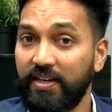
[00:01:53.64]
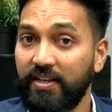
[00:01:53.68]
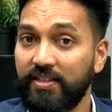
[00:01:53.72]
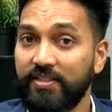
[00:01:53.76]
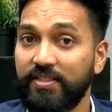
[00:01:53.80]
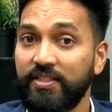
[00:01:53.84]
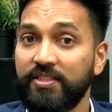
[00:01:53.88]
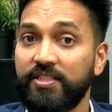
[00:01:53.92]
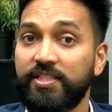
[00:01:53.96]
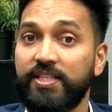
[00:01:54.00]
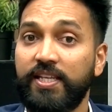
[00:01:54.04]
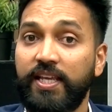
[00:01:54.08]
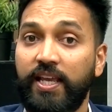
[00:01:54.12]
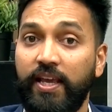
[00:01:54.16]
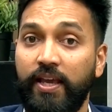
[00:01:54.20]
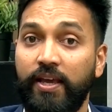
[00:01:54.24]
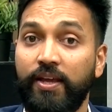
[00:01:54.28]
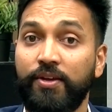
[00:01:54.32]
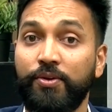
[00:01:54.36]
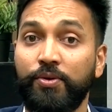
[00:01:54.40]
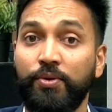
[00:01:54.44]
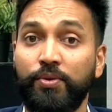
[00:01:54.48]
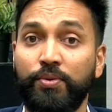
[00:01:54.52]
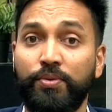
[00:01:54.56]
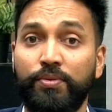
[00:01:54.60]
doesn't scare
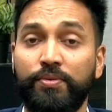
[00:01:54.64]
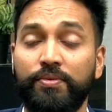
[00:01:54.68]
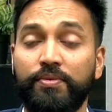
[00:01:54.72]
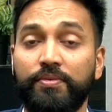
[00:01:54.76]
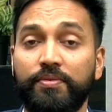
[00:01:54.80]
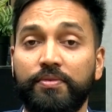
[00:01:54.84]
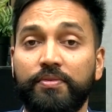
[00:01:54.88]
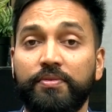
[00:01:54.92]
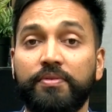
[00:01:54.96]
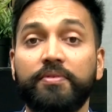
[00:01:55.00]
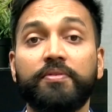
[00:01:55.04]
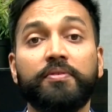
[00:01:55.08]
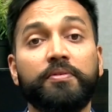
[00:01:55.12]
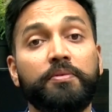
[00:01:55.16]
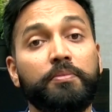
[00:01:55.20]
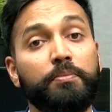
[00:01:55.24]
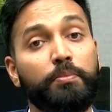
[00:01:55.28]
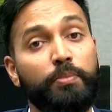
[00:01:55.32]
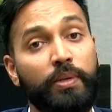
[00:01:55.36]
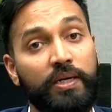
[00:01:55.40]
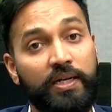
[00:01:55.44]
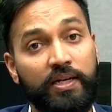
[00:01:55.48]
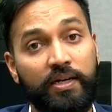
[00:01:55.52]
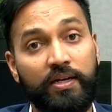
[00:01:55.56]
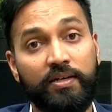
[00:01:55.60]
you,
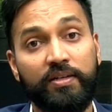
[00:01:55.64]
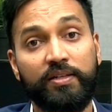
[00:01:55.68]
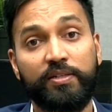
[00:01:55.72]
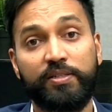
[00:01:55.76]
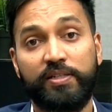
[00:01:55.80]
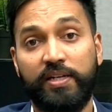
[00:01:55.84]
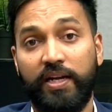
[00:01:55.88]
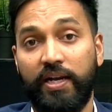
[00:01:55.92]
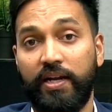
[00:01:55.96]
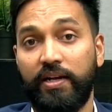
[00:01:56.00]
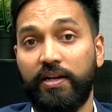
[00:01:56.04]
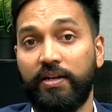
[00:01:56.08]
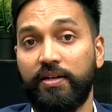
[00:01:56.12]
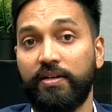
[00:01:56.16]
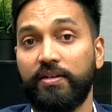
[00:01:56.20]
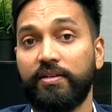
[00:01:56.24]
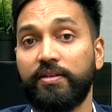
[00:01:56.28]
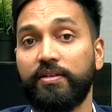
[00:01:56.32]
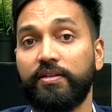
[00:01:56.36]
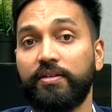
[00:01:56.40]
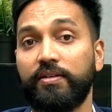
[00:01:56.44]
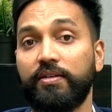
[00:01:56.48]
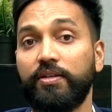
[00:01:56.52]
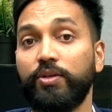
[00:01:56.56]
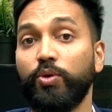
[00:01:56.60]
better understand,
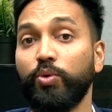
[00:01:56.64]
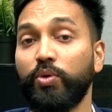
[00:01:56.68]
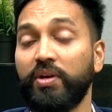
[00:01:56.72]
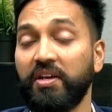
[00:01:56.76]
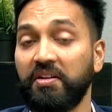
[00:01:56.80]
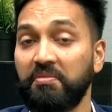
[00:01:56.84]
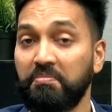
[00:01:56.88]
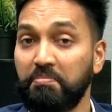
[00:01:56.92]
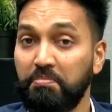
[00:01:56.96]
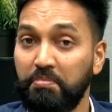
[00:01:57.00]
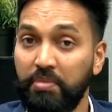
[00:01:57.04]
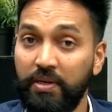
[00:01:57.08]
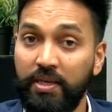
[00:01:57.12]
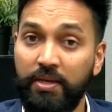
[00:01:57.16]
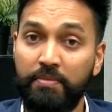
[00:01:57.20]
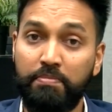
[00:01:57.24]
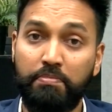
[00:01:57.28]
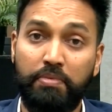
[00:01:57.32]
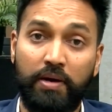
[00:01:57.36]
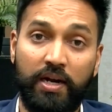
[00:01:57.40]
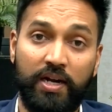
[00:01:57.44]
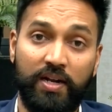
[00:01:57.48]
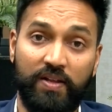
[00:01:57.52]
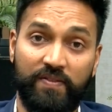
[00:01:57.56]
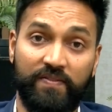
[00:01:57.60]
you can be
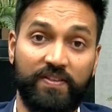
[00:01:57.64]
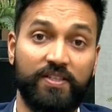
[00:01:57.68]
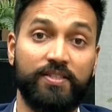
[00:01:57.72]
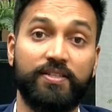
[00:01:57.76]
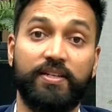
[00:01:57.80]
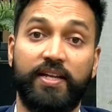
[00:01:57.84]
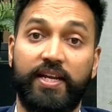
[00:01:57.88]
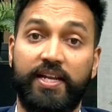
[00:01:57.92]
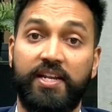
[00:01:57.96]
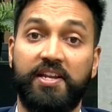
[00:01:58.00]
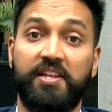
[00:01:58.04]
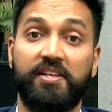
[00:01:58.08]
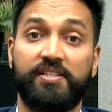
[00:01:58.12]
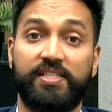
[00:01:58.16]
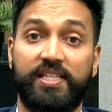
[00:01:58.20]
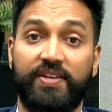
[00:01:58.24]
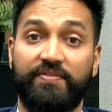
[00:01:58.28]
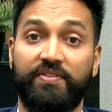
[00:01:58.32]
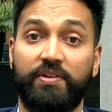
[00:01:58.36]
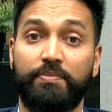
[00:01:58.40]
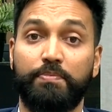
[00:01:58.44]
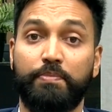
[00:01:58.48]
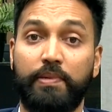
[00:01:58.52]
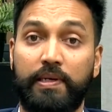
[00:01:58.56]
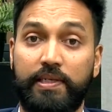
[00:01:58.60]
part of this
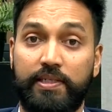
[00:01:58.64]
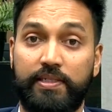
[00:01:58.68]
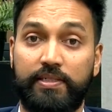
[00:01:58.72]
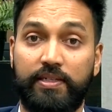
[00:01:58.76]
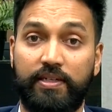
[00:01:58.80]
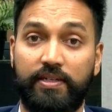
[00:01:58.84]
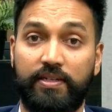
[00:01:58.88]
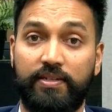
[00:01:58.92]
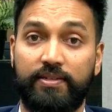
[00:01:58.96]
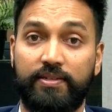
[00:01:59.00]
97%.